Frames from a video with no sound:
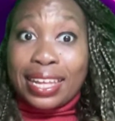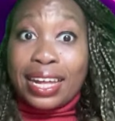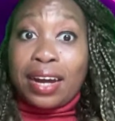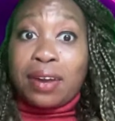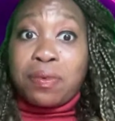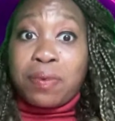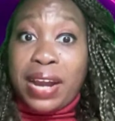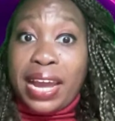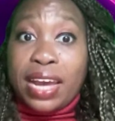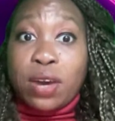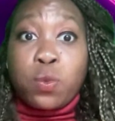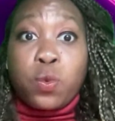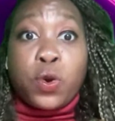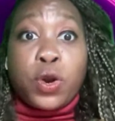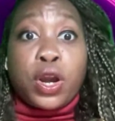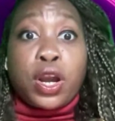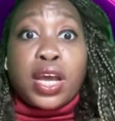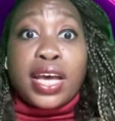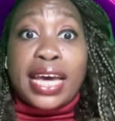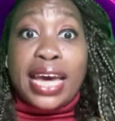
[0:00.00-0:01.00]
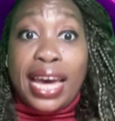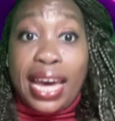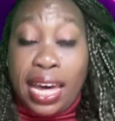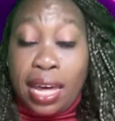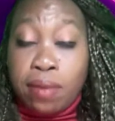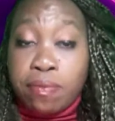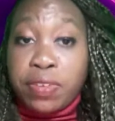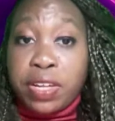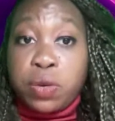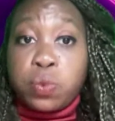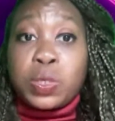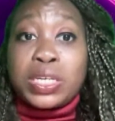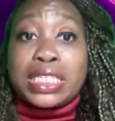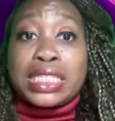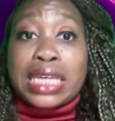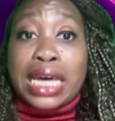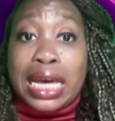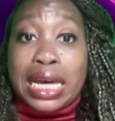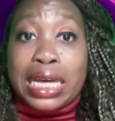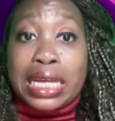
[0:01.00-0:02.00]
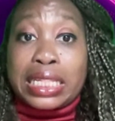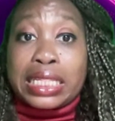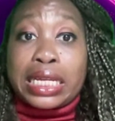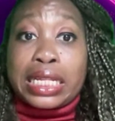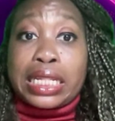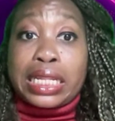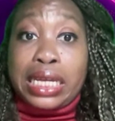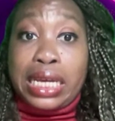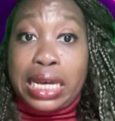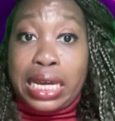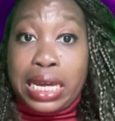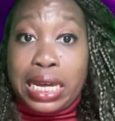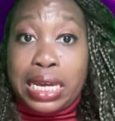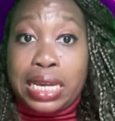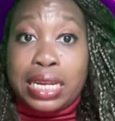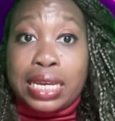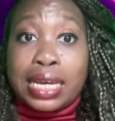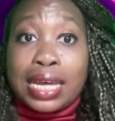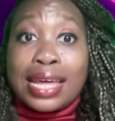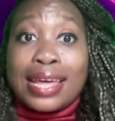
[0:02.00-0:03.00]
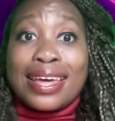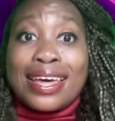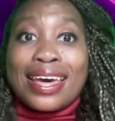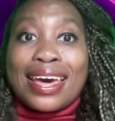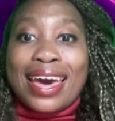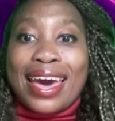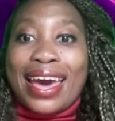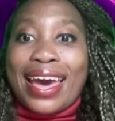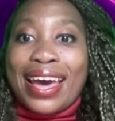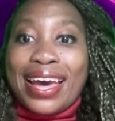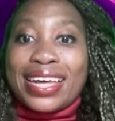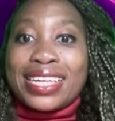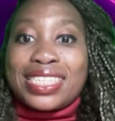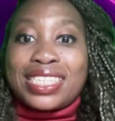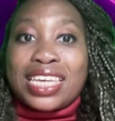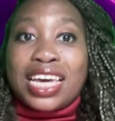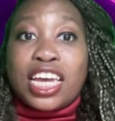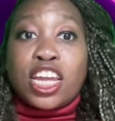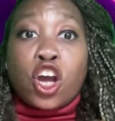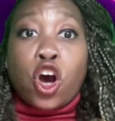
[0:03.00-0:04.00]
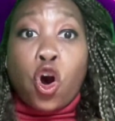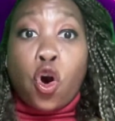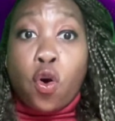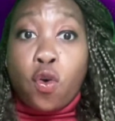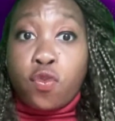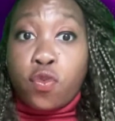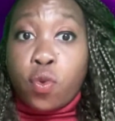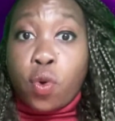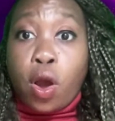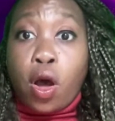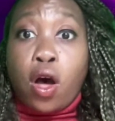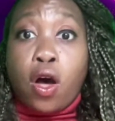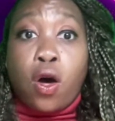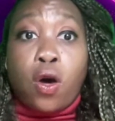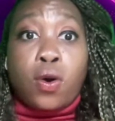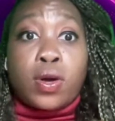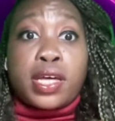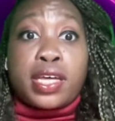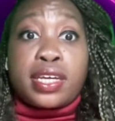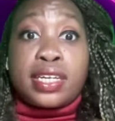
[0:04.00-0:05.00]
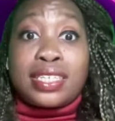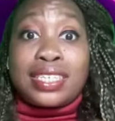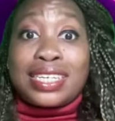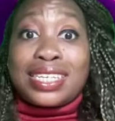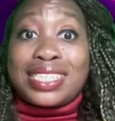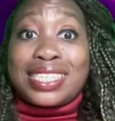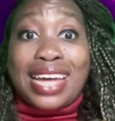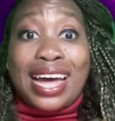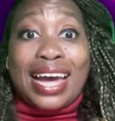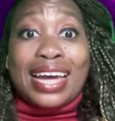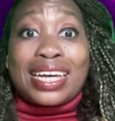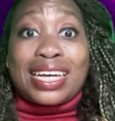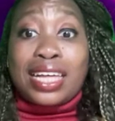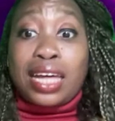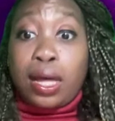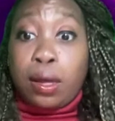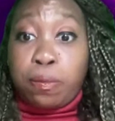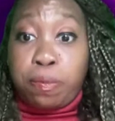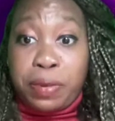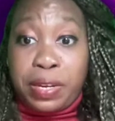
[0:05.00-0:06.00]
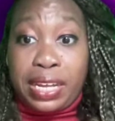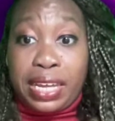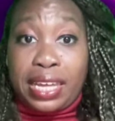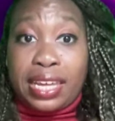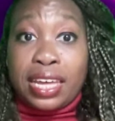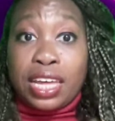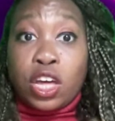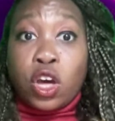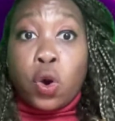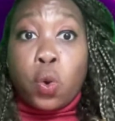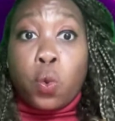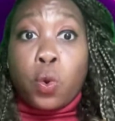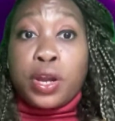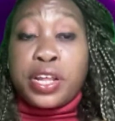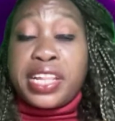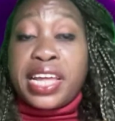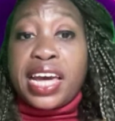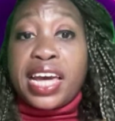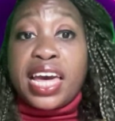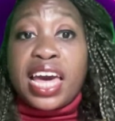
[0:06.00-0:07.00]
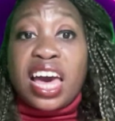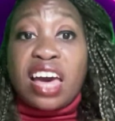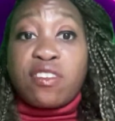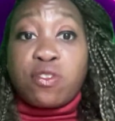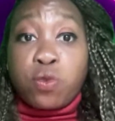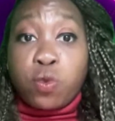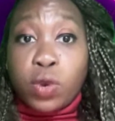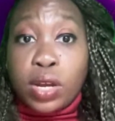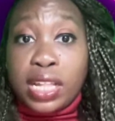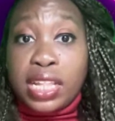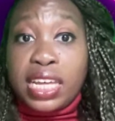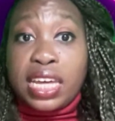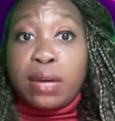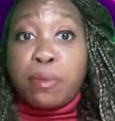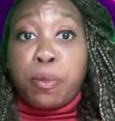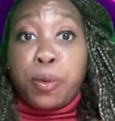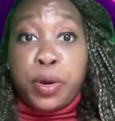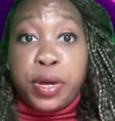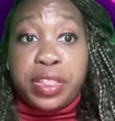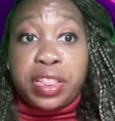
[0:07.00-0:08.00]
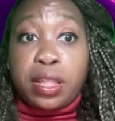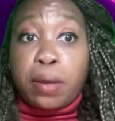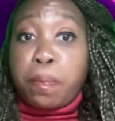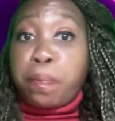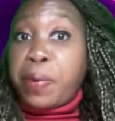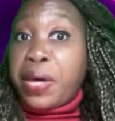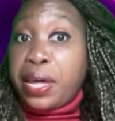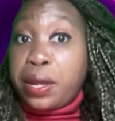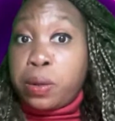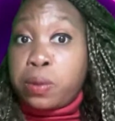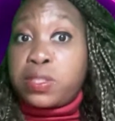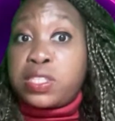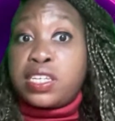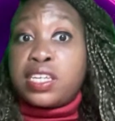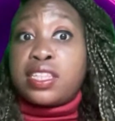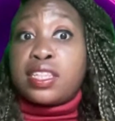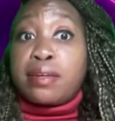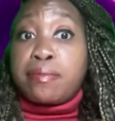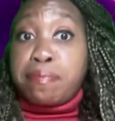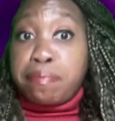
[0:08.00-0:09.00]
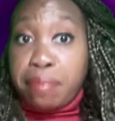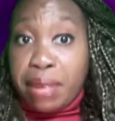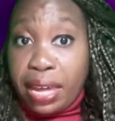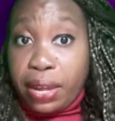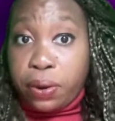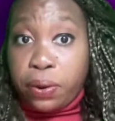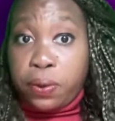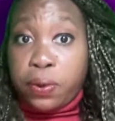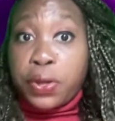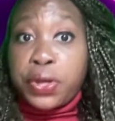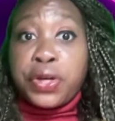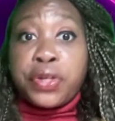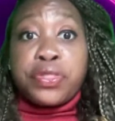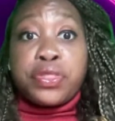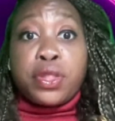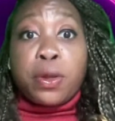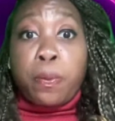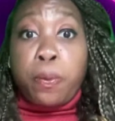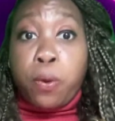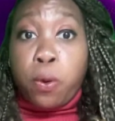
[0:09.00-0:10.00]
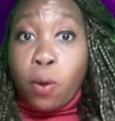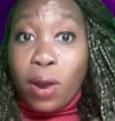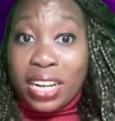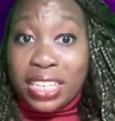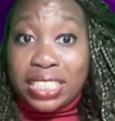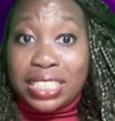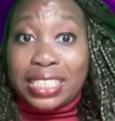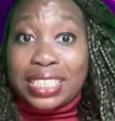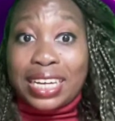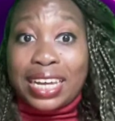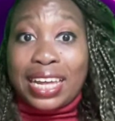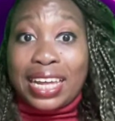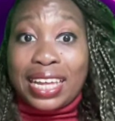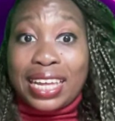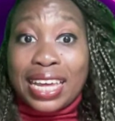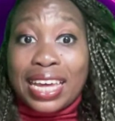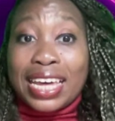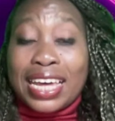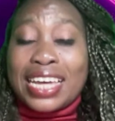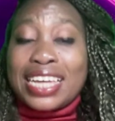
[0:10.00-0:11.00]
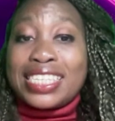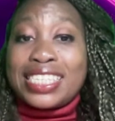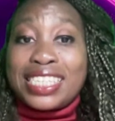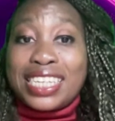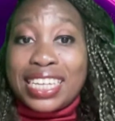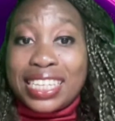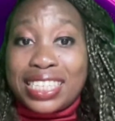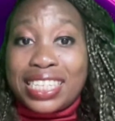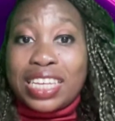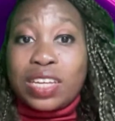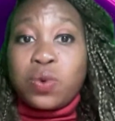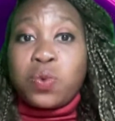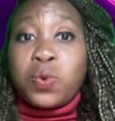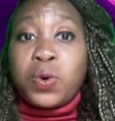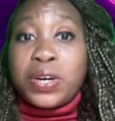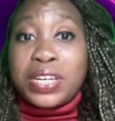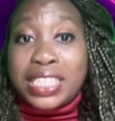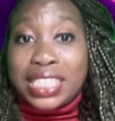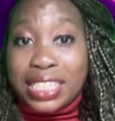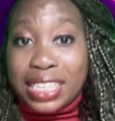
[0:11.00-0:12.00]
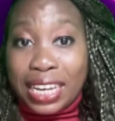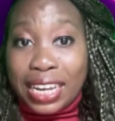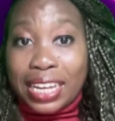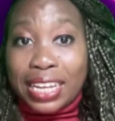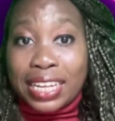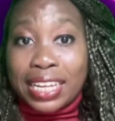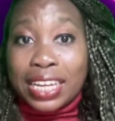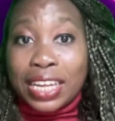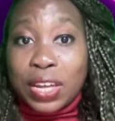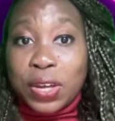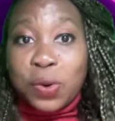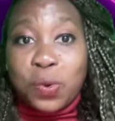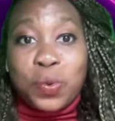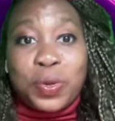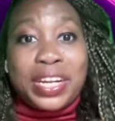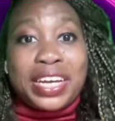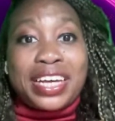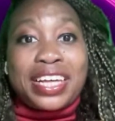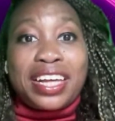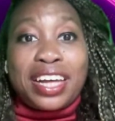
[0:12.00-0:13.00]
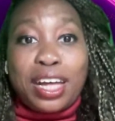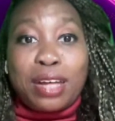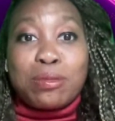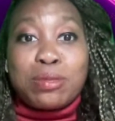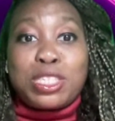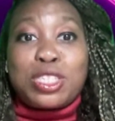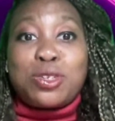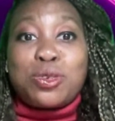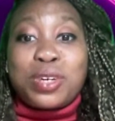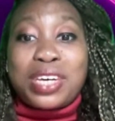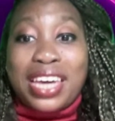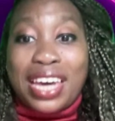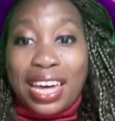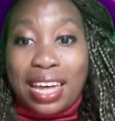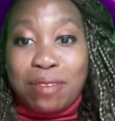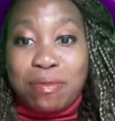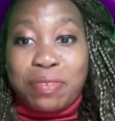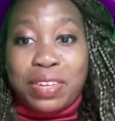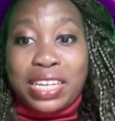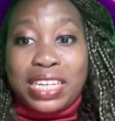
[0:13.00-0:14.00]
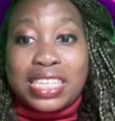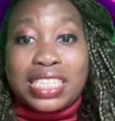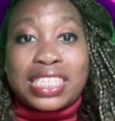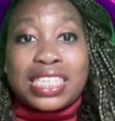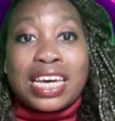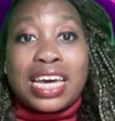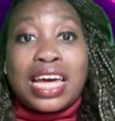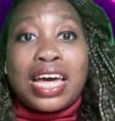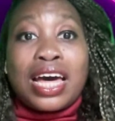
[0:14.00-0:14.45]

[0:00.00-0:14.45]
all right, where Canva was taking the lead as an overall design company, where they have really put the pedal to the metal. The pressure is getting worse when it comes to Canva's